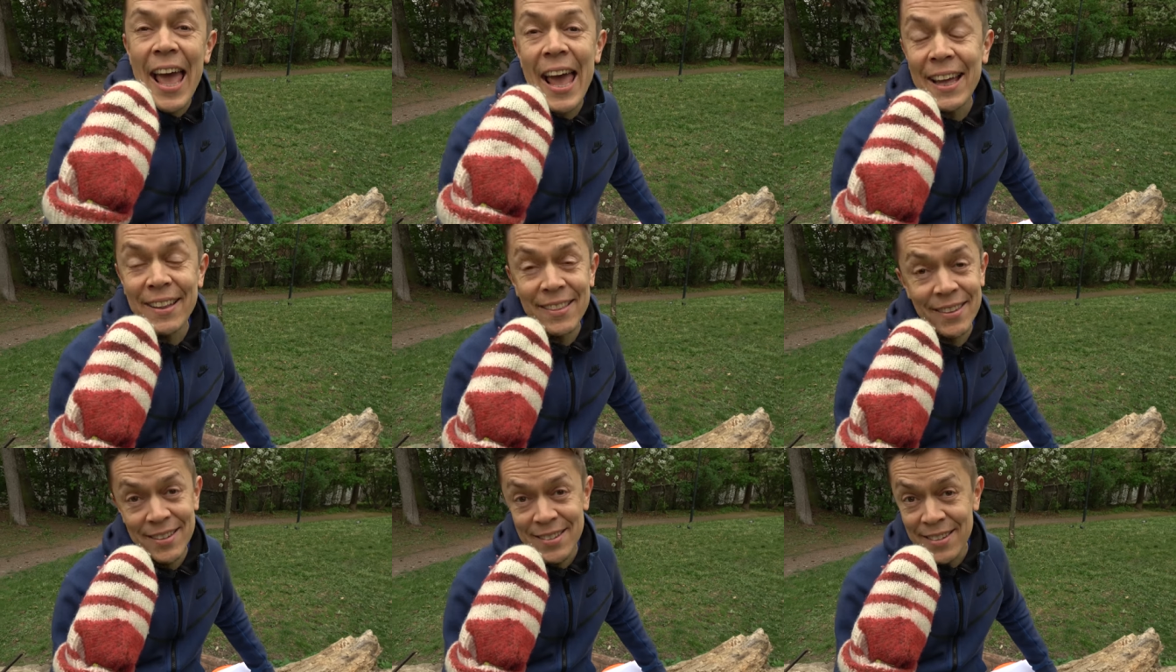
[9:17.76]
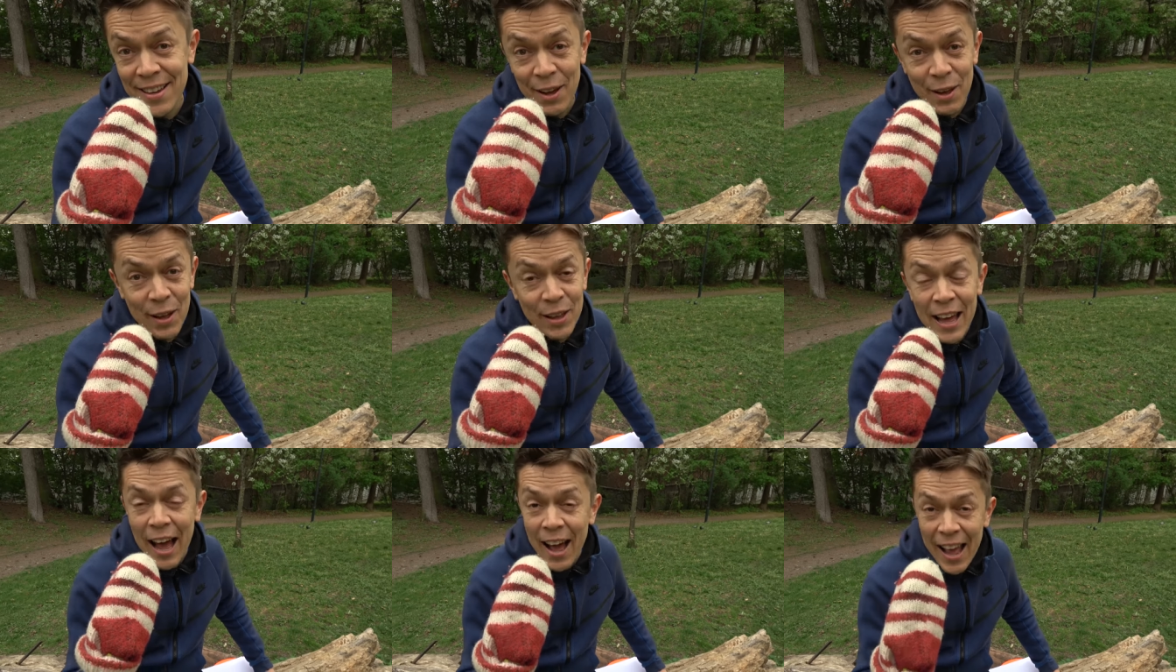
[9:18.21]
I hate the
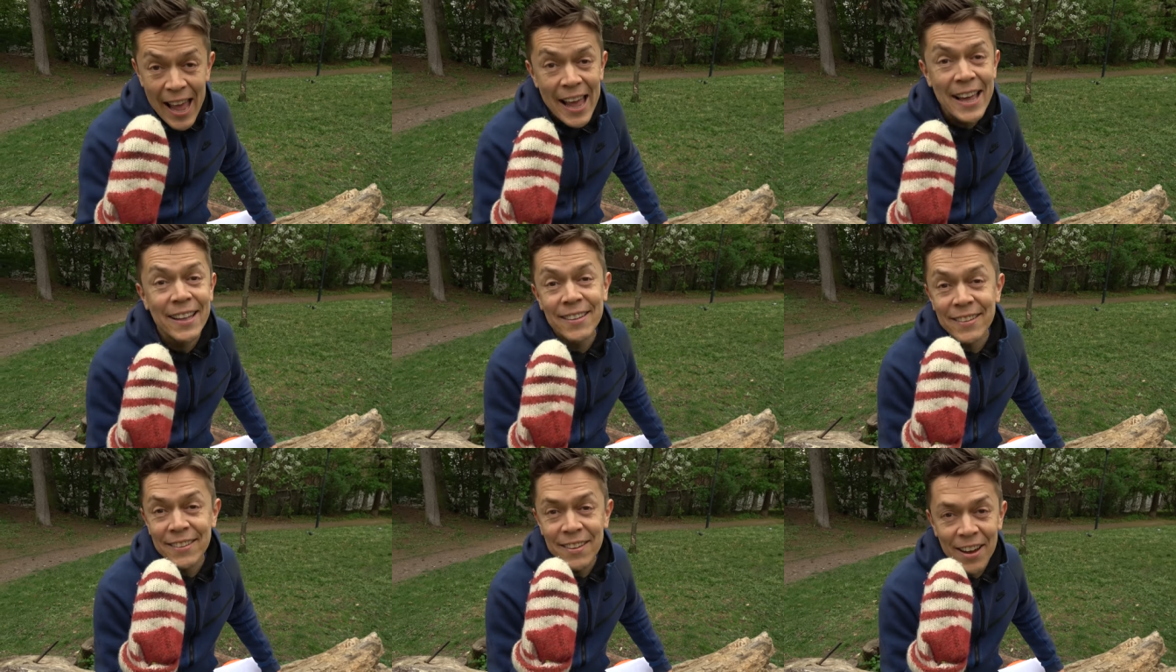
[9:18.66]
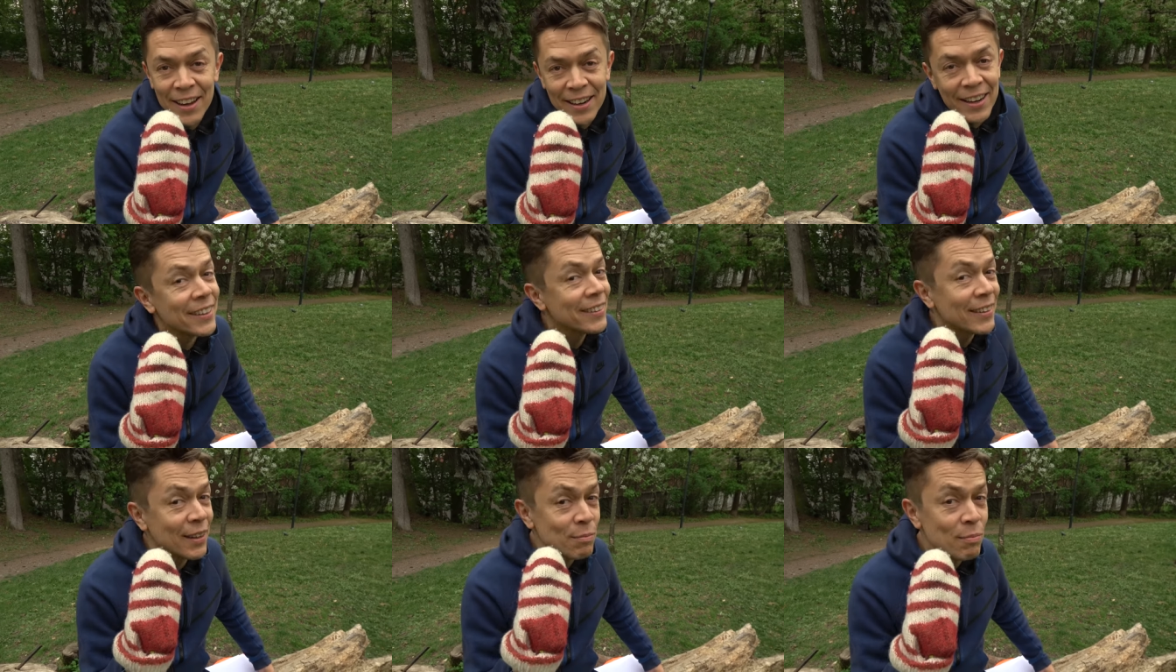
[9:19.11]
sound. I hate the
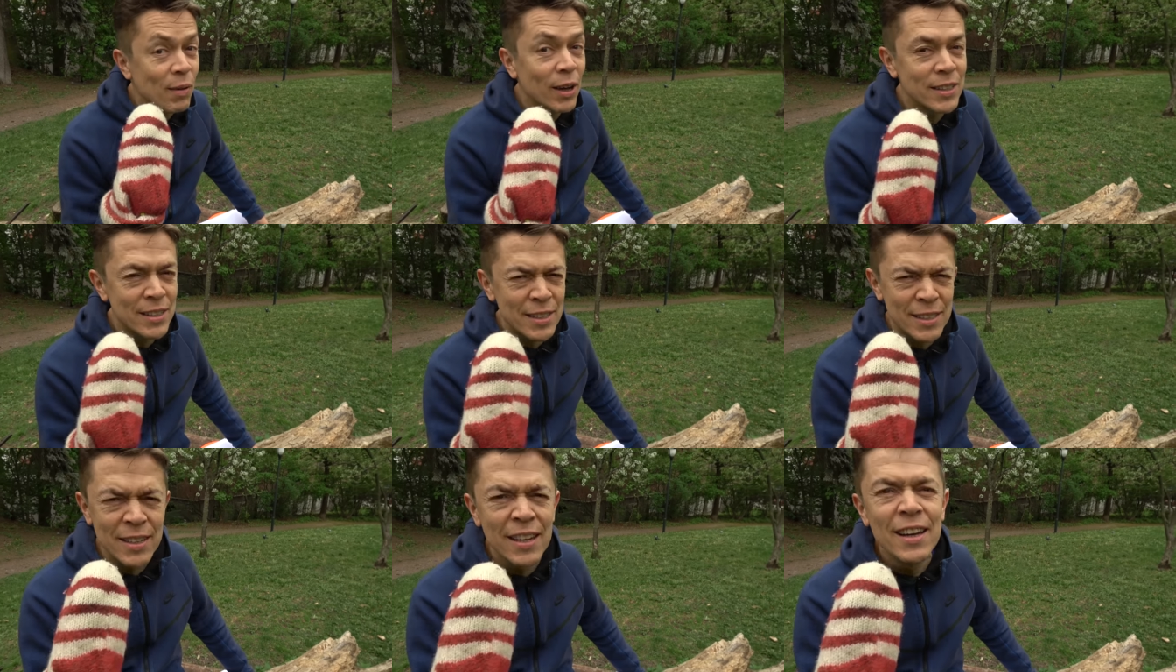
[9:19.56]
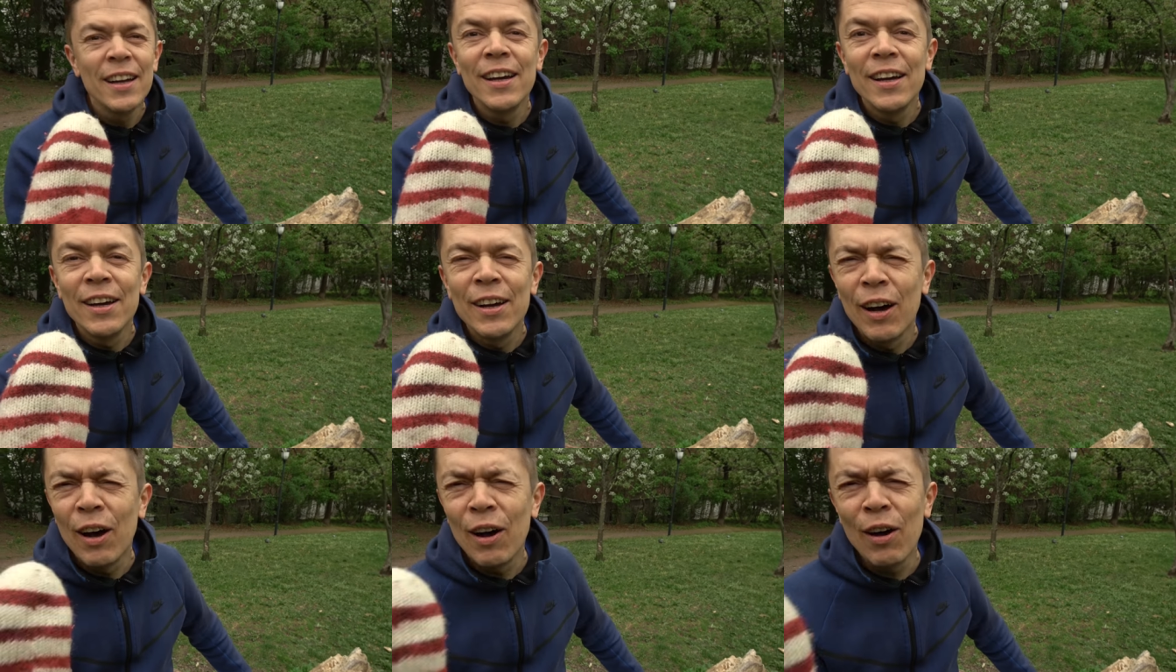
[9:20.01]
dialect that no, Mats. I
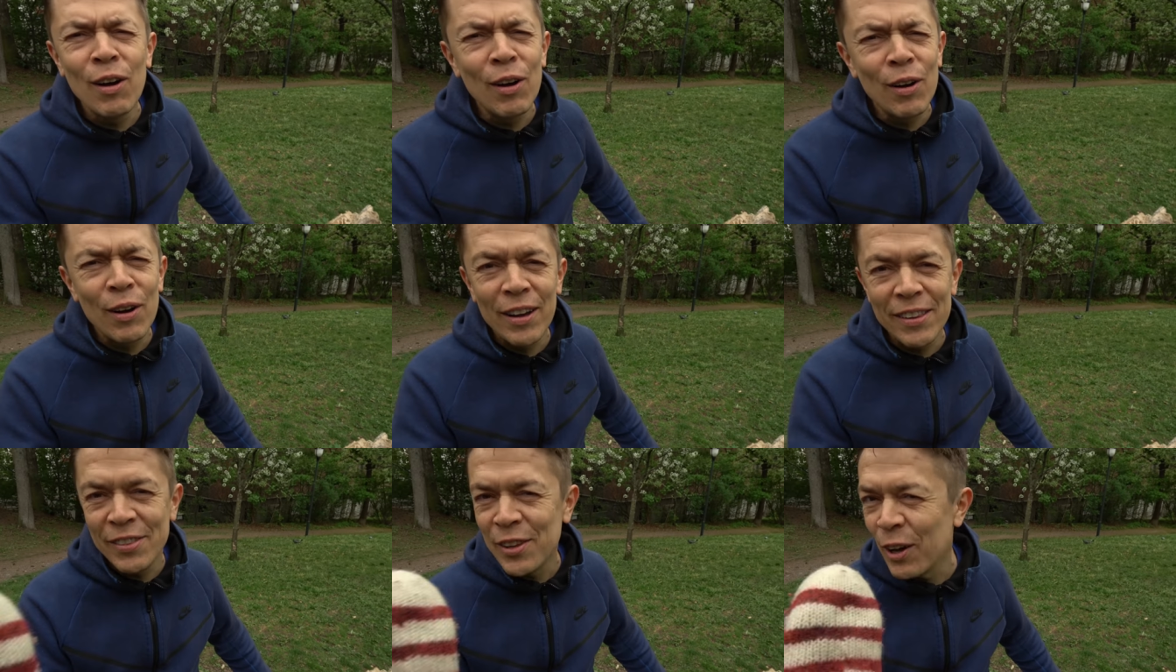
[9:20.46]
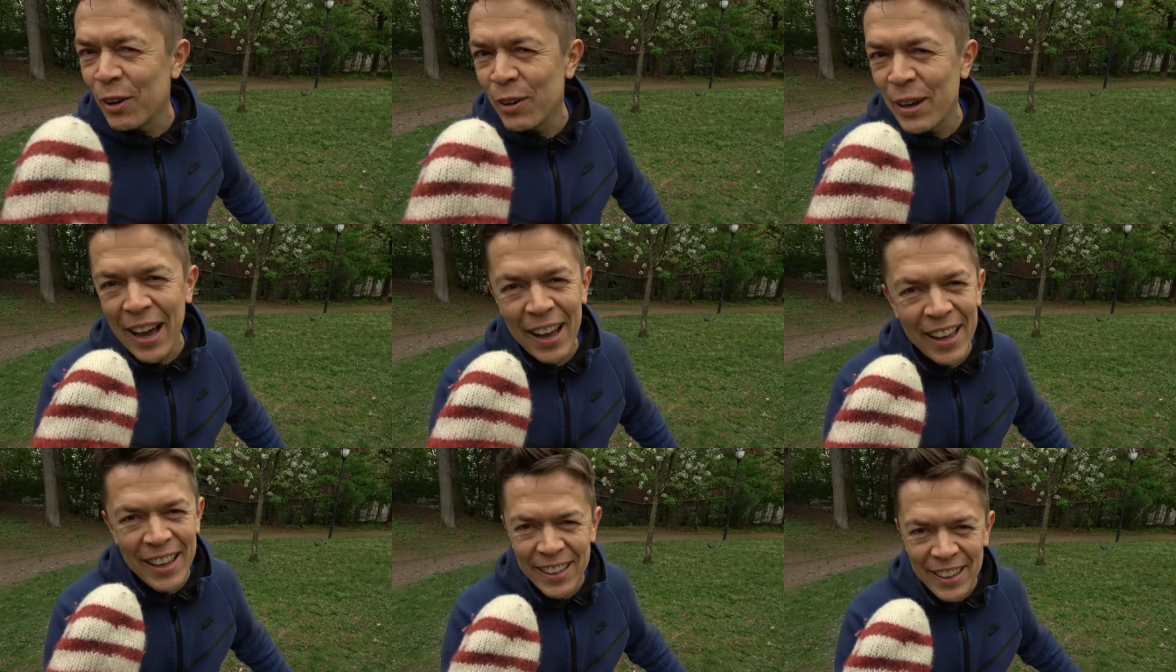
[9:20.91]
love that uh, dialect. No,
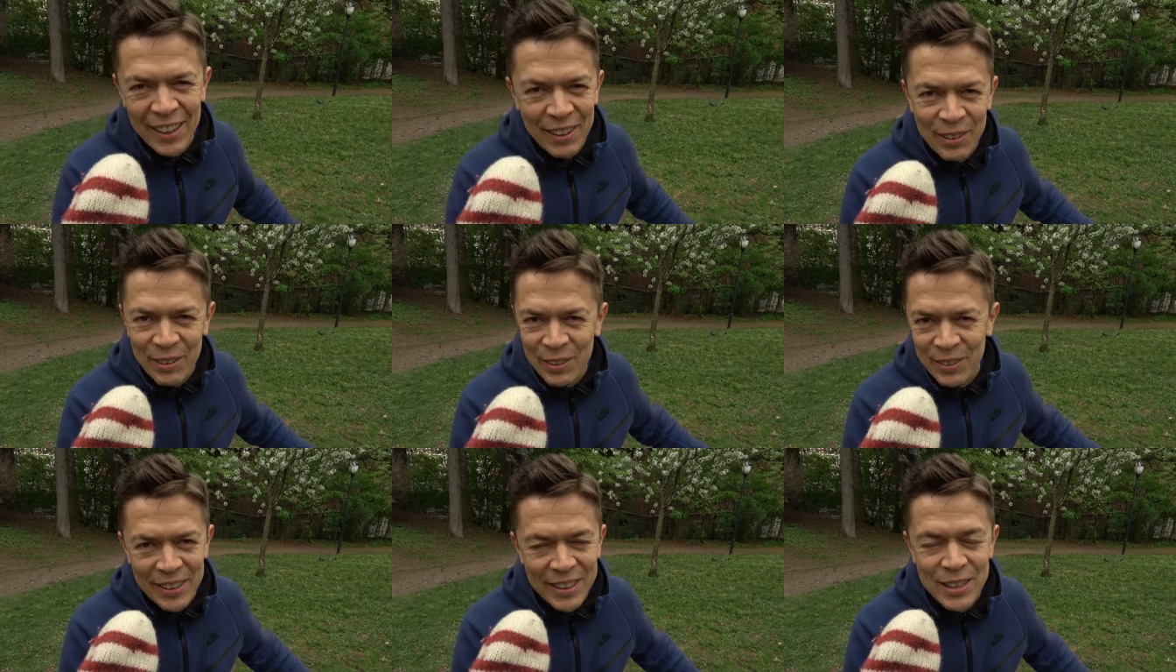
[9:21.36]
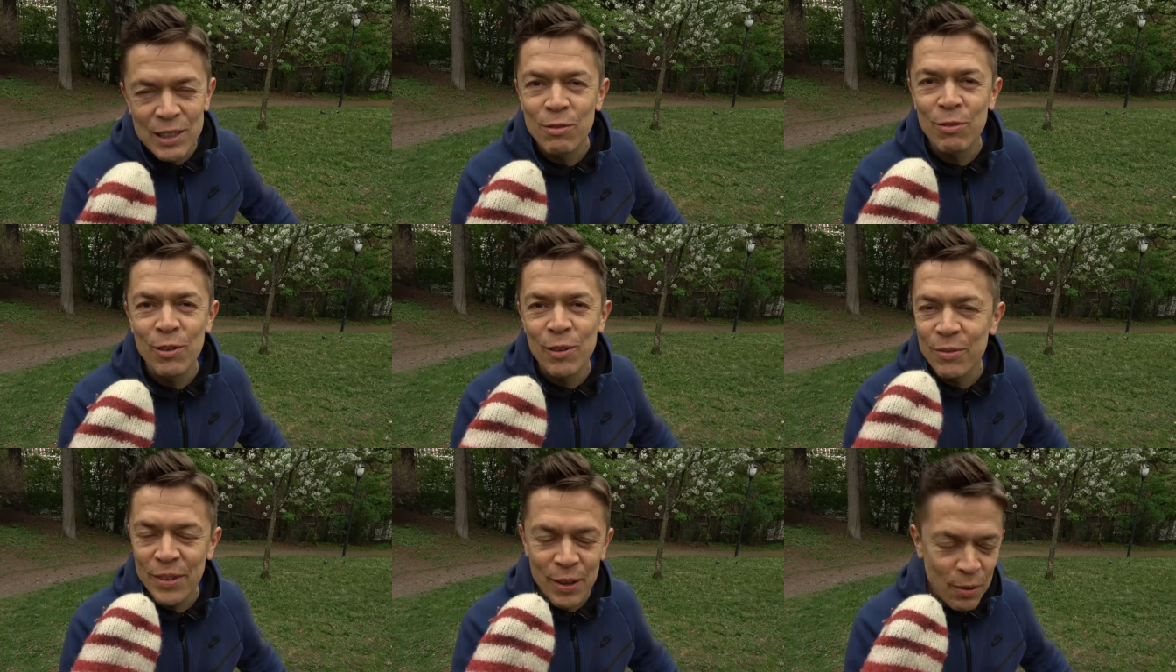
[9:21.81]
I. Oh, it's
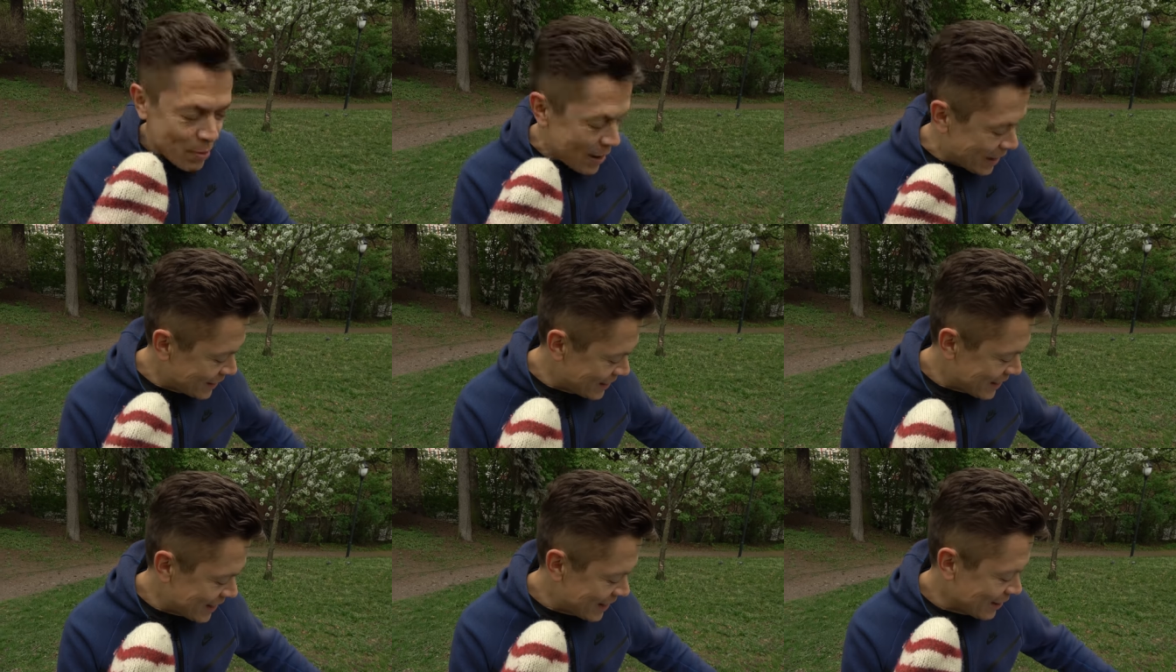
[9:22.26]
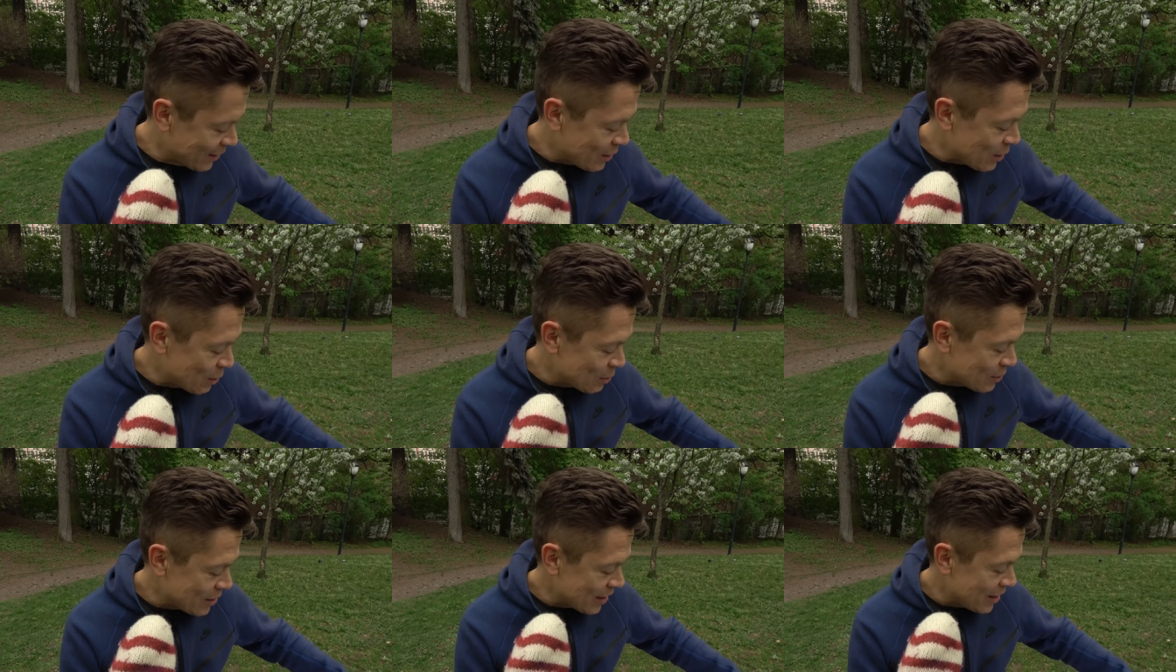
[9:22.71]
from the west
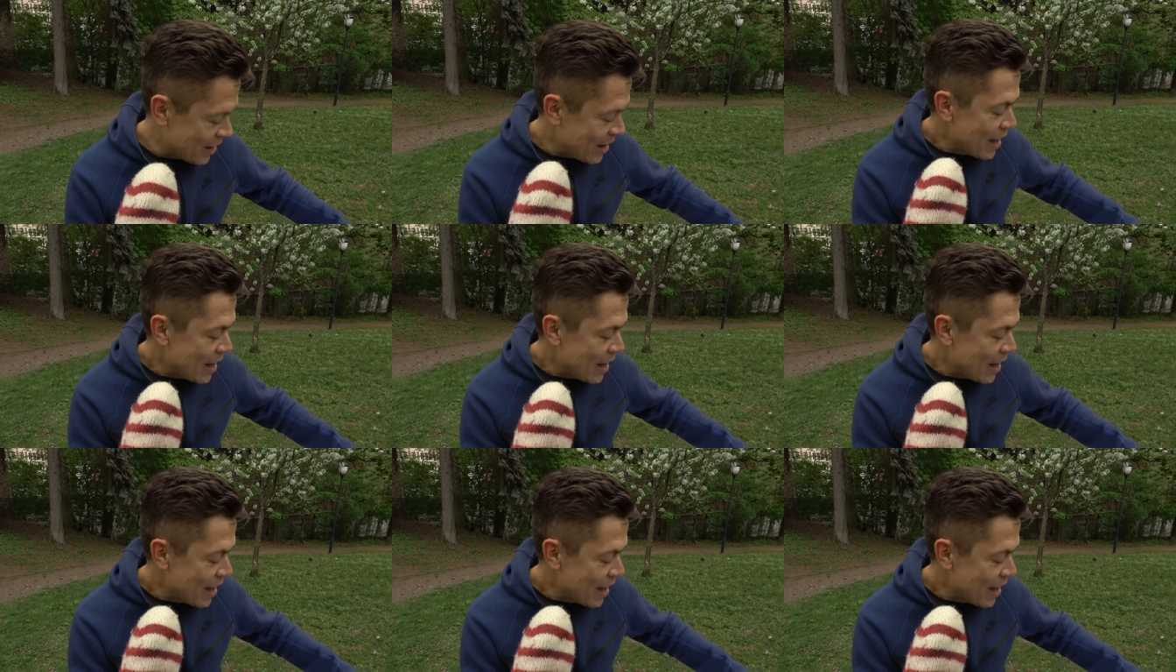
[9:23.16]
coast.